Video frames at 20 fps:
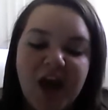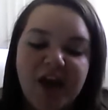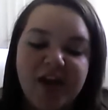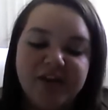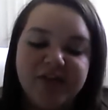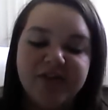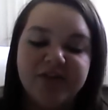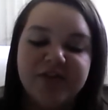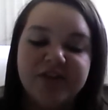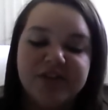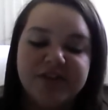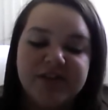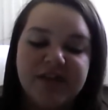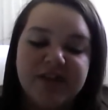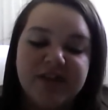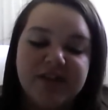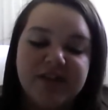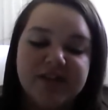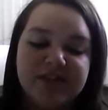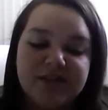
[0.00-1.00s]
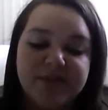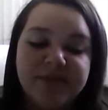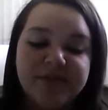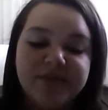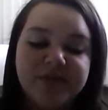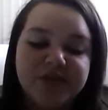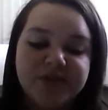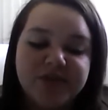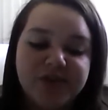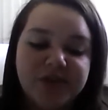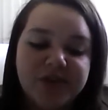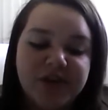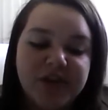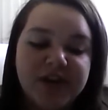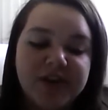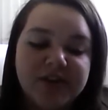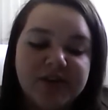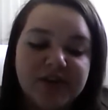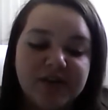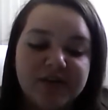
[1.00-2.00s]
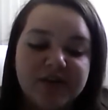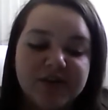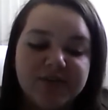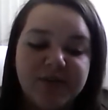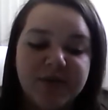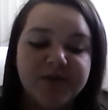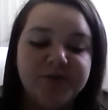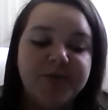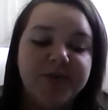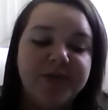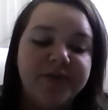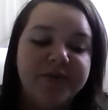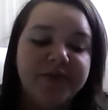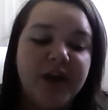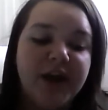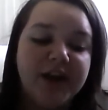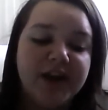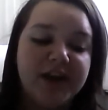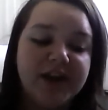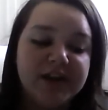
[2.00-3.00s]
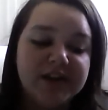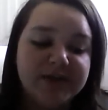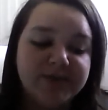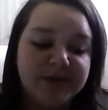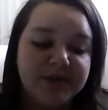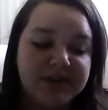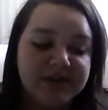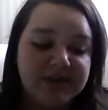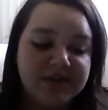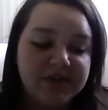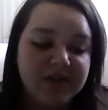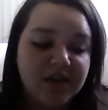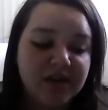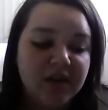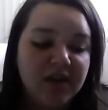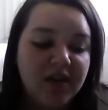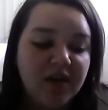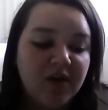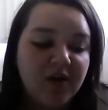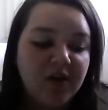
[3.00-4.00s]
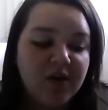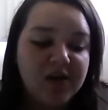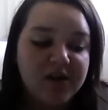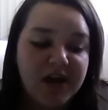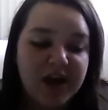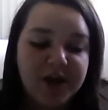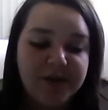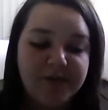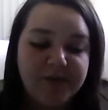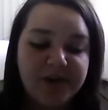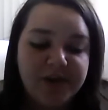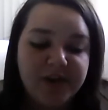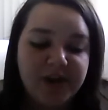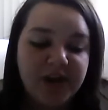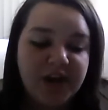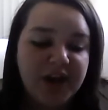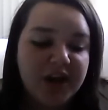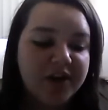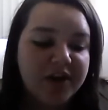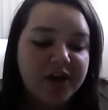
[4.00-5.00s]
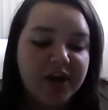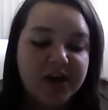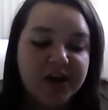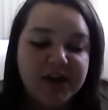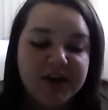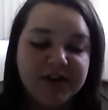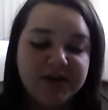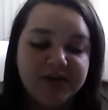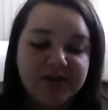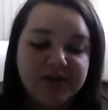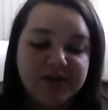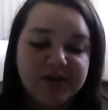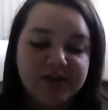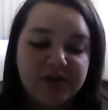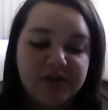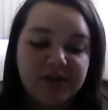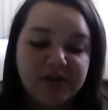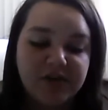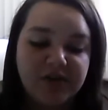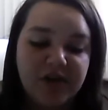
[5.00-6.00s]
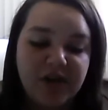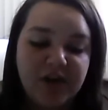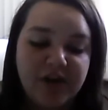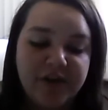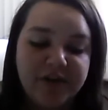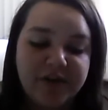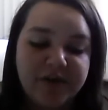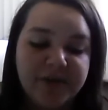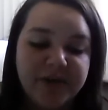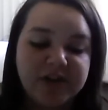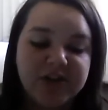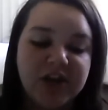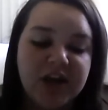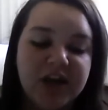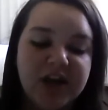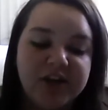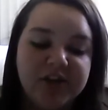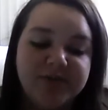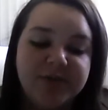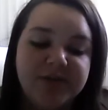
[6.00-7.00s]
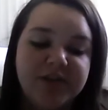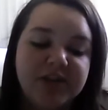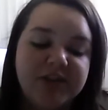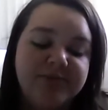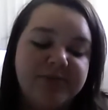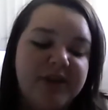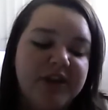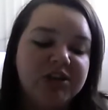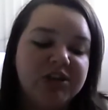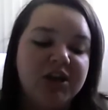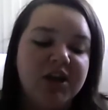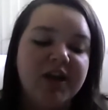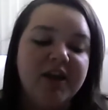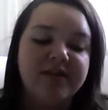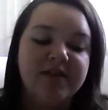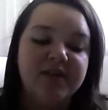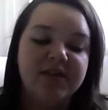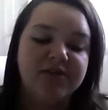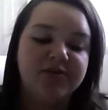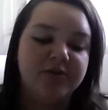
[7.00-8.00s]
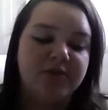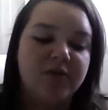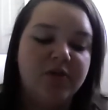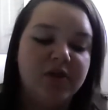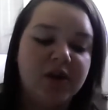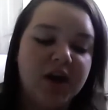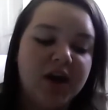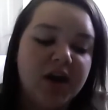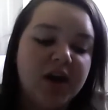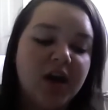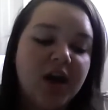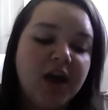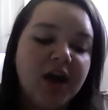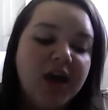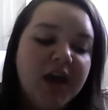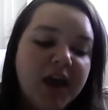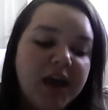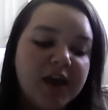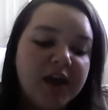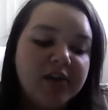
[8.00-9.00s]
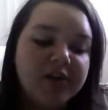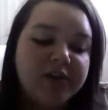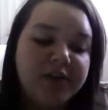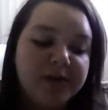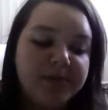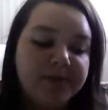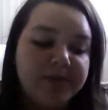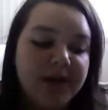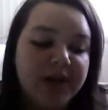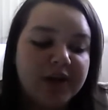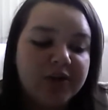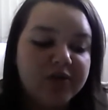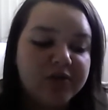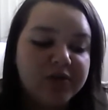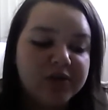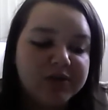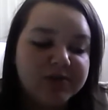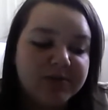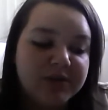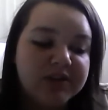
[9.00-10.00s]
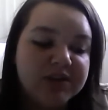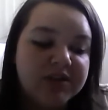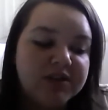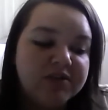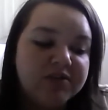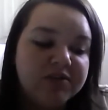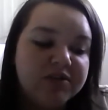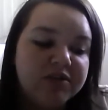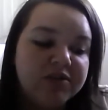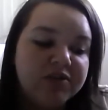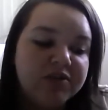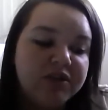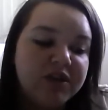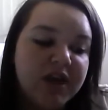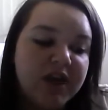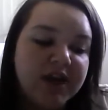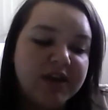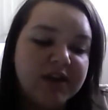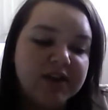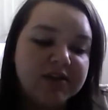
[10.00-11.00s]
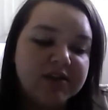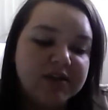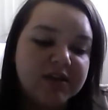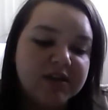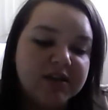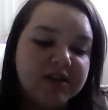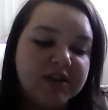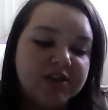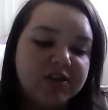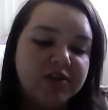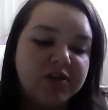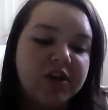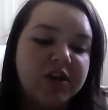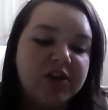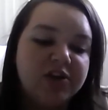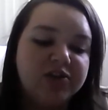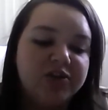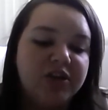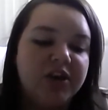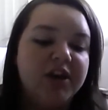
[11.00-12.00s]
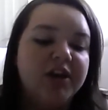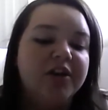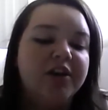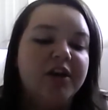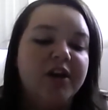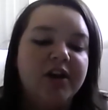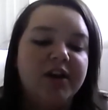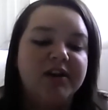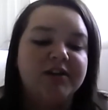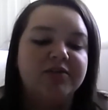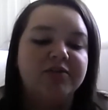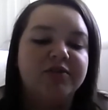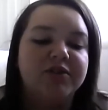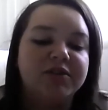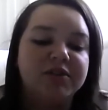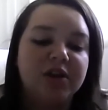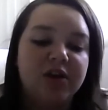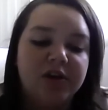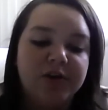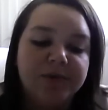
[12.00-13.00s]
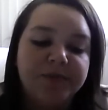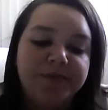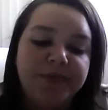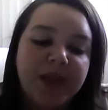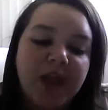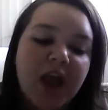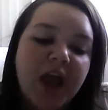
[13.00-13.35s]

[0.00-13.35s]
I also understand that Team of Two Tutoring is not responsible for any expense or liability incurred as a result of my child's participation in this recording, including medical expenses due to any sickness or injury incurred as a result.